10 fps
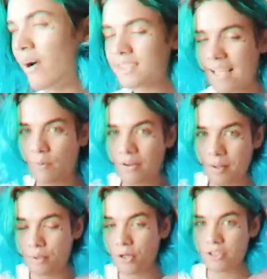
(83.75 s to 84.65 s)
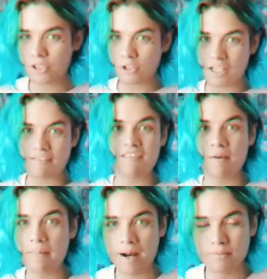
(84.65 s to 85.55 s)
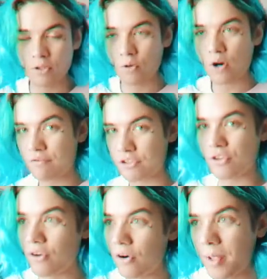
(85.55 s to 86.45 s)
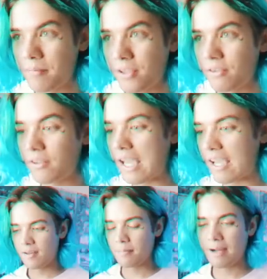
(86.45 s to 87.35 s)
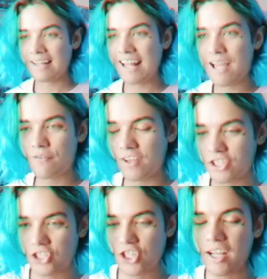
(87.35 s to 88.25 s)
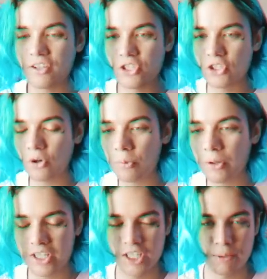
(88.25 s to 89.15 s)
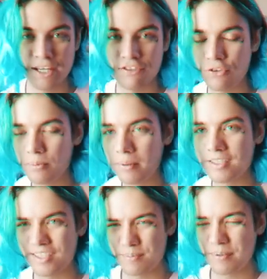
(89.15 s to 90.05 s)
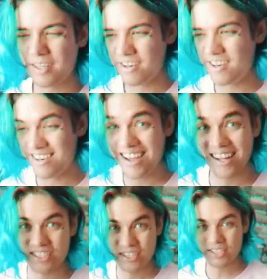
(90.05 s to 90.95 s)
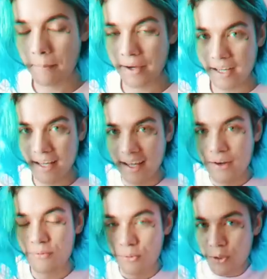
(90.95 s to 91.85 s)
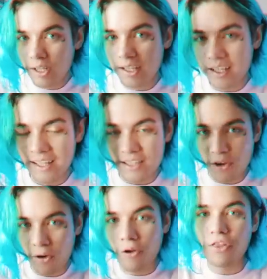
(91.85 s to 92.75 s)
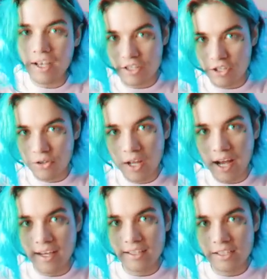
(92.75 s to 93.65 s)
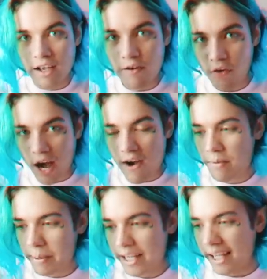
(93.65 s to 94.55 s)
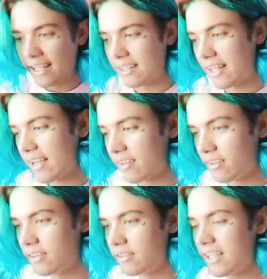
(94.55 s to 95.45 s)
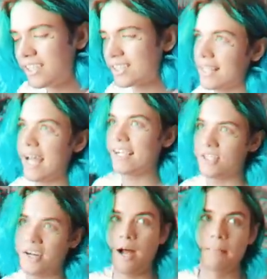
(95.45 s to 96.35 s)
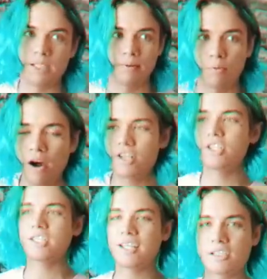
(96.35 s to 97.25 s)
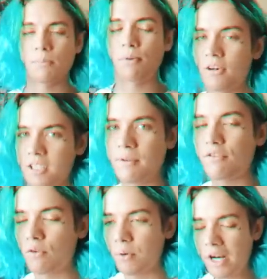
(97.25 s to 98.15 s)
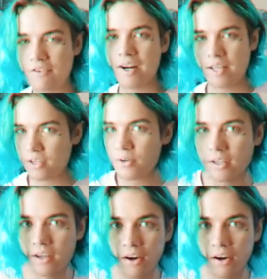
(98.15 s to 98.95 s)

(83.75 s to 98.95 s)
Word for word: that was like one of the purest souls I've ever met. I'm so grateful to know him, dude. Like, my life has changed so much these past few months. It's been nuts, but it really is all thanks to you guys. For everybody that, like, not just likes or comments, but watches it and supports me for whatever I do, you